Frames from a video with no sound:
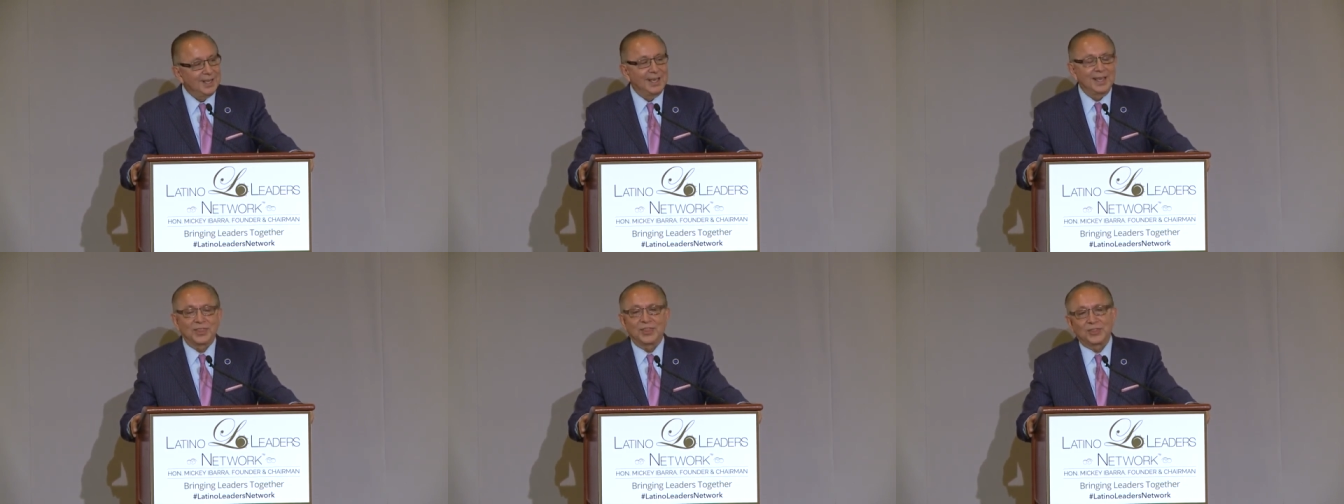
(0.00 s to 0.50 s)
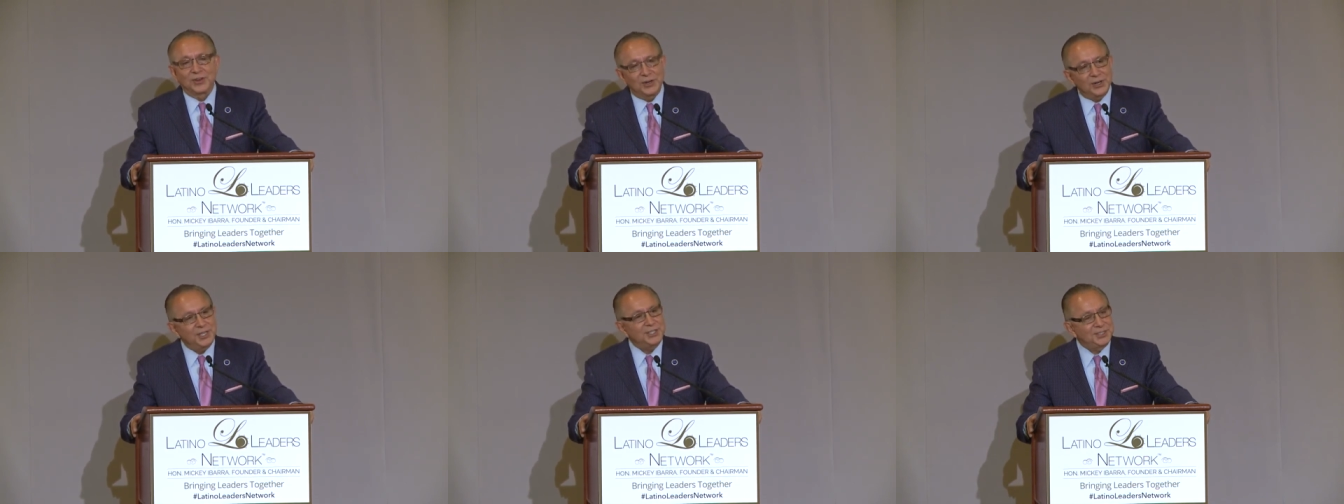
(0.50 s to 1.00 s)
And
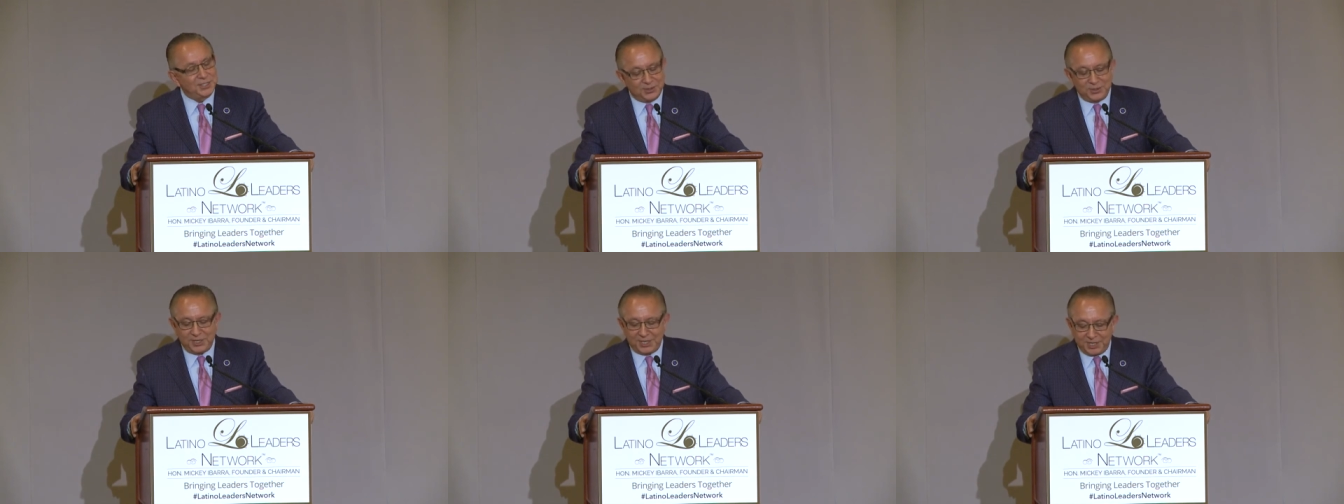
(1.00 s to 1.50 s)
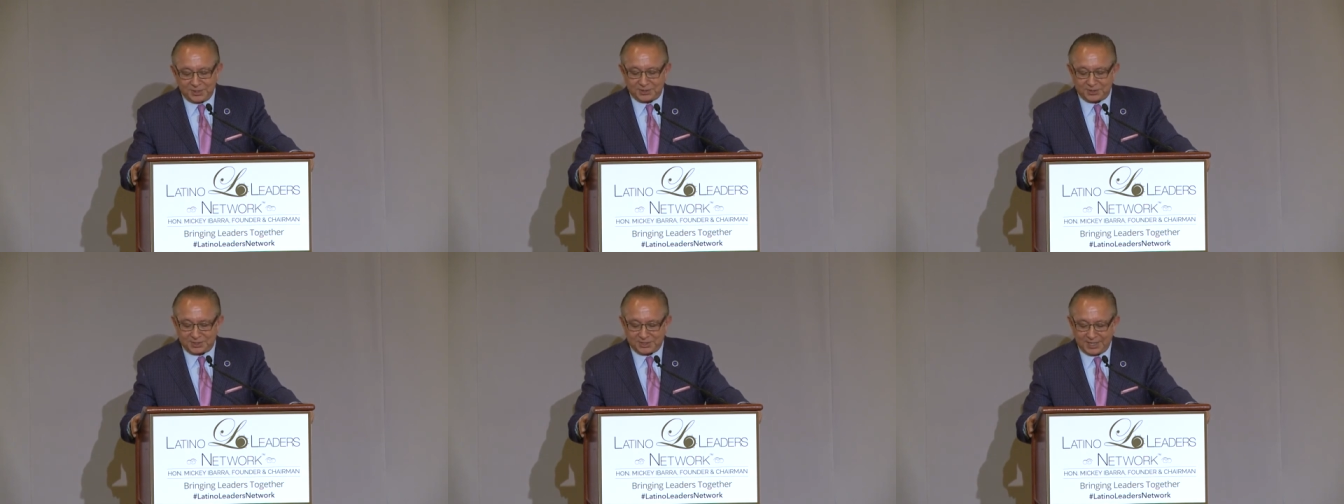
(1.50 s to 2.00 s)
32
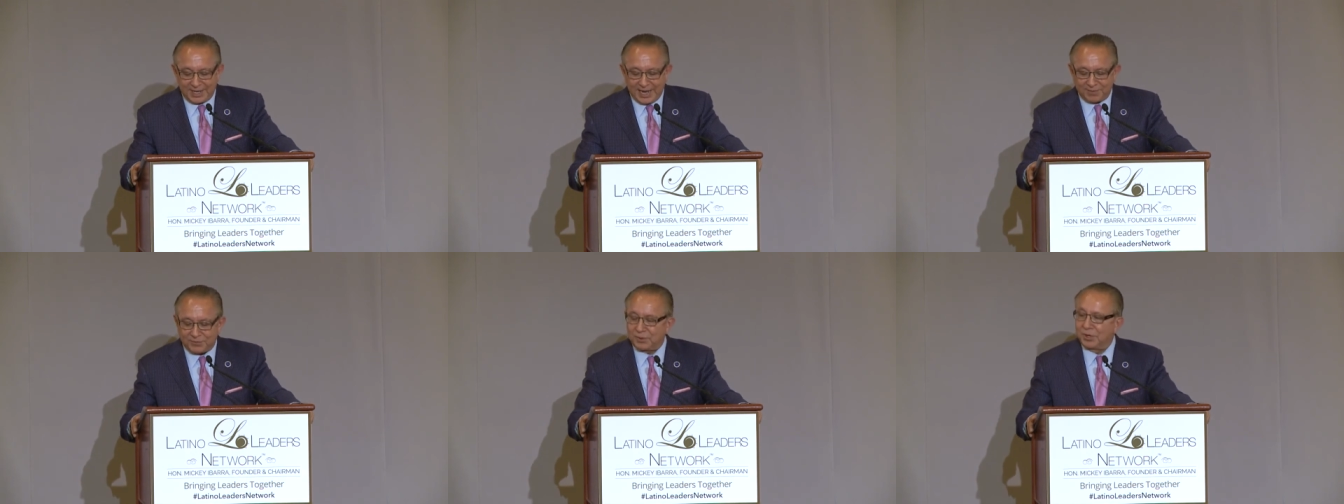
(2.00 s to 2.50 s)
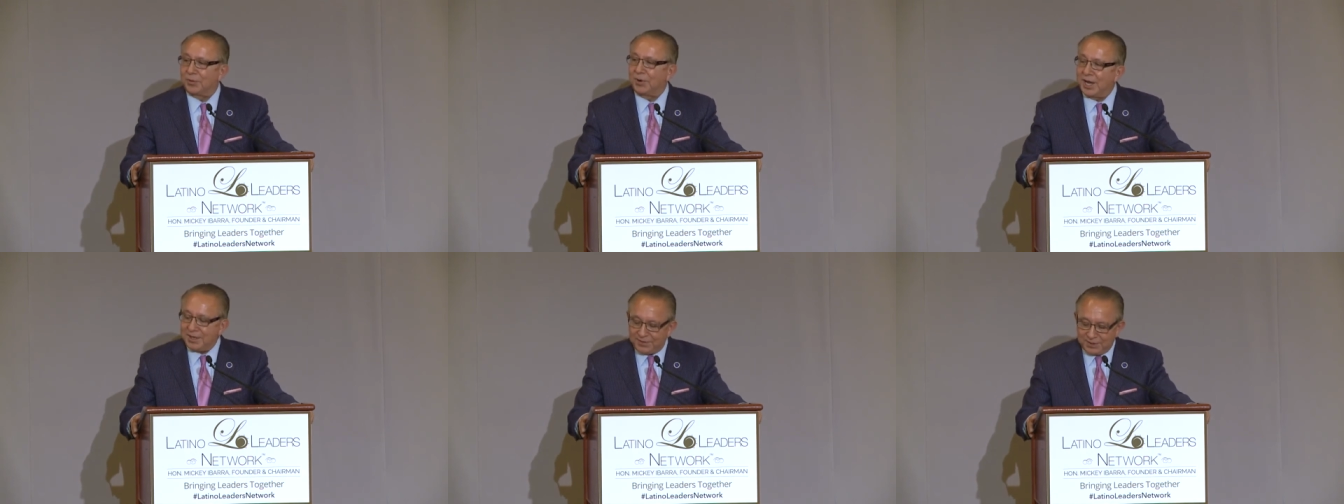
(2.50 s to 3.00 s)
years after
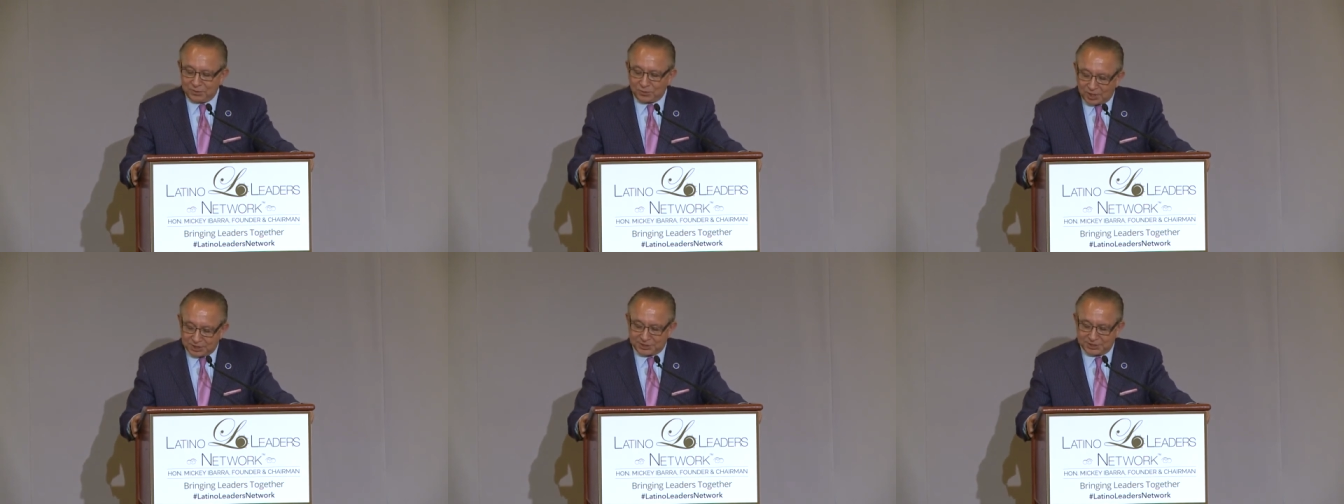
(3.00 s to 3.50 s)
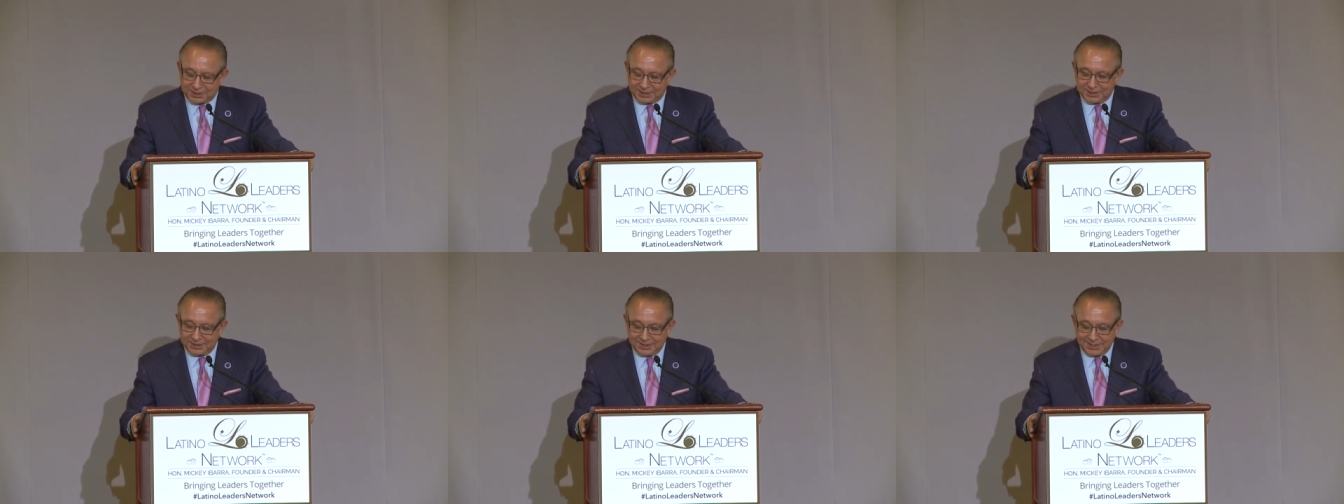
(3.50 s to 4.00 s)
arriving in Washington,